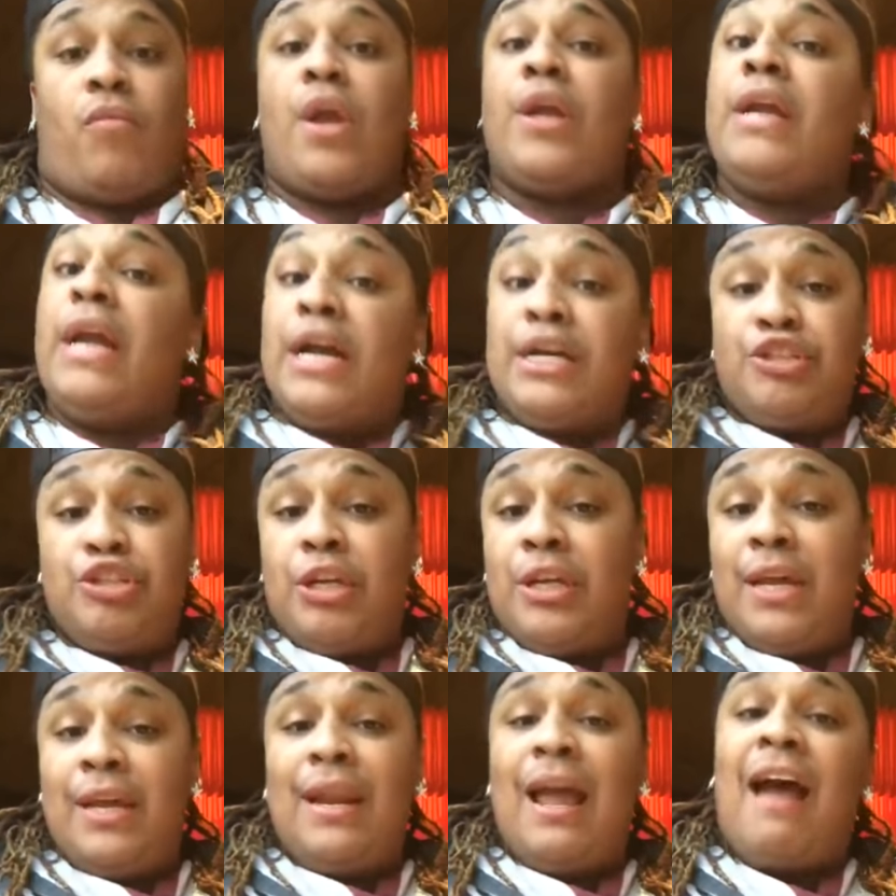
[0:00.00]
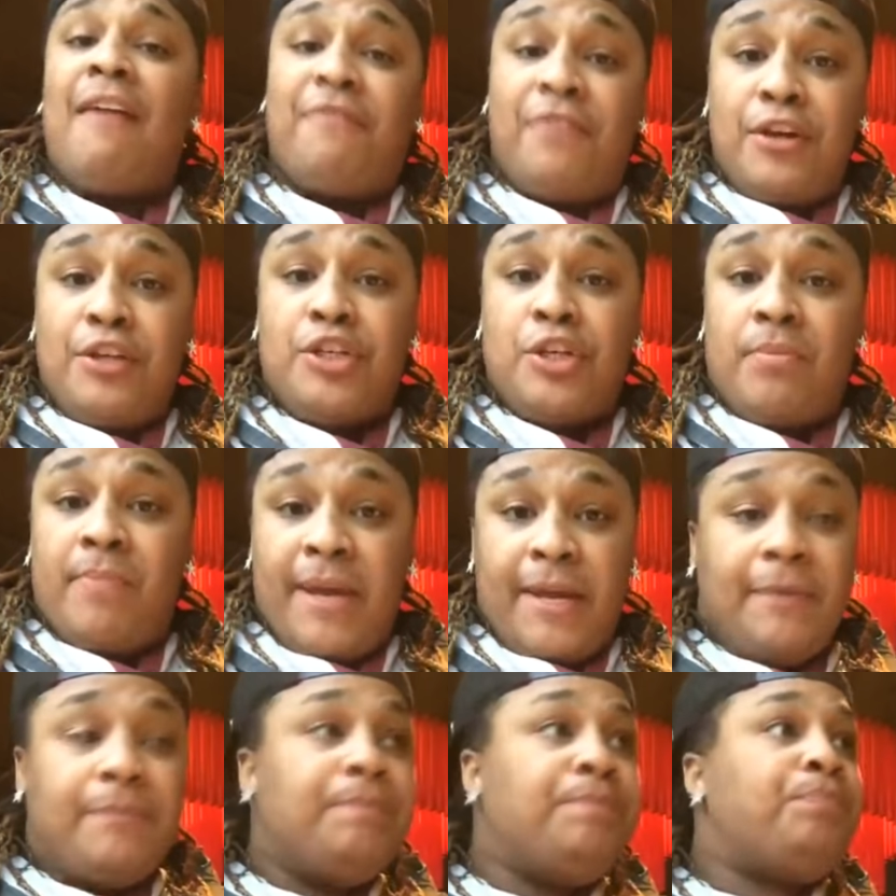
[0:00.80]
Yeah, she did not feature
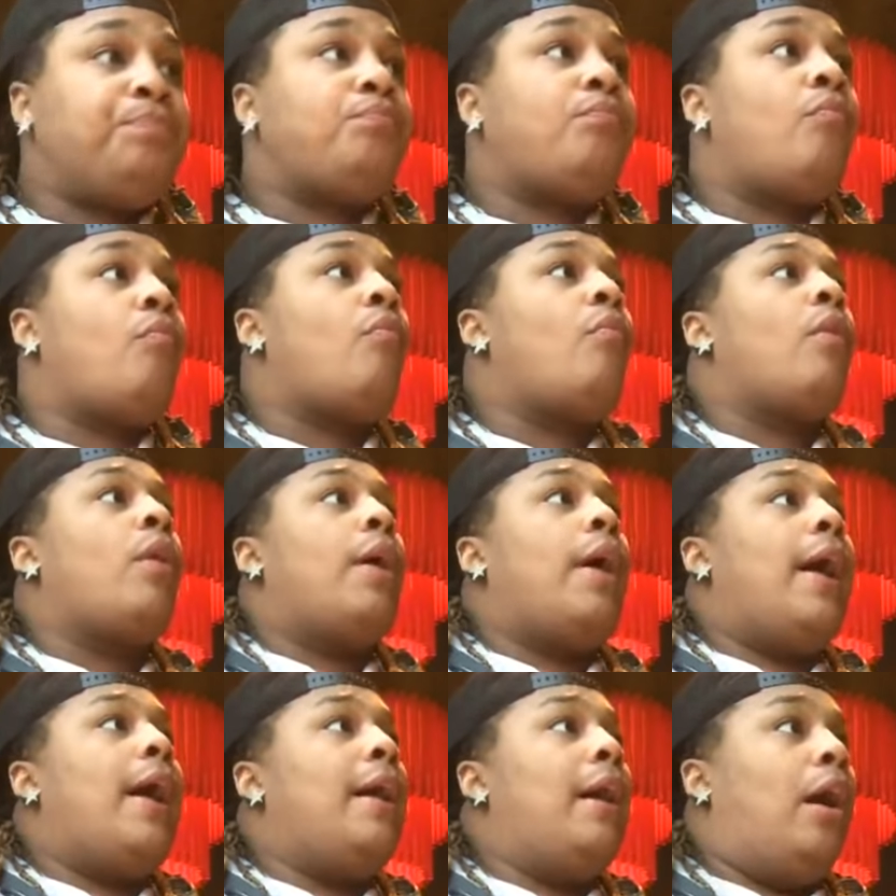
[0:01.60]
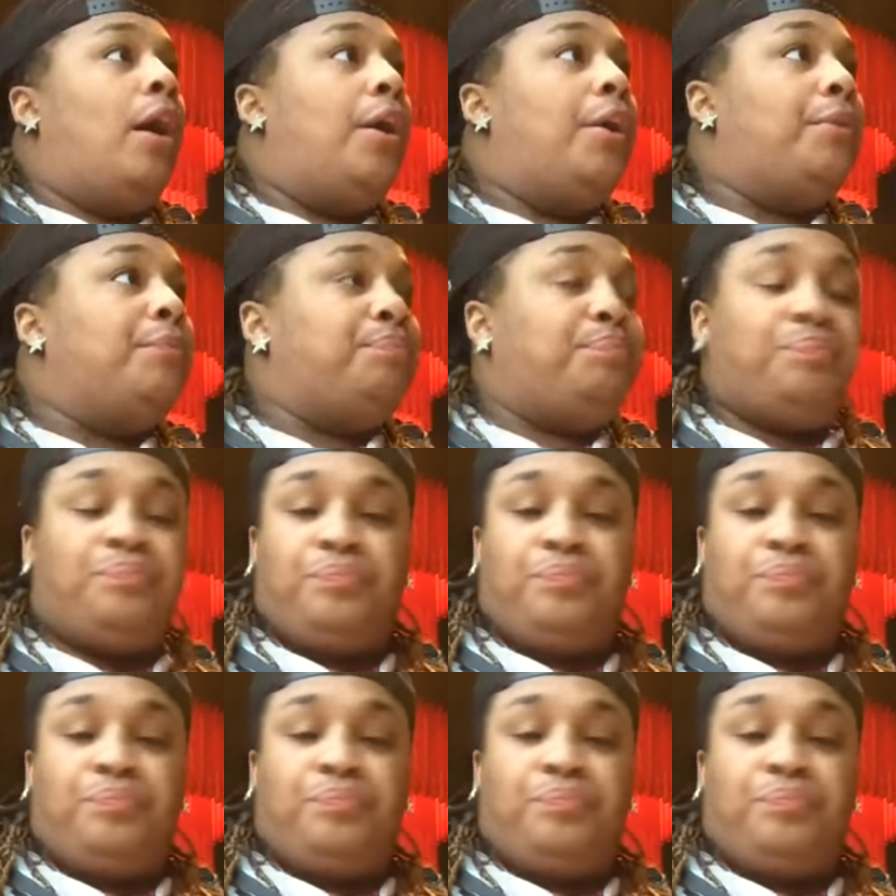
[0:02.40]
me at all.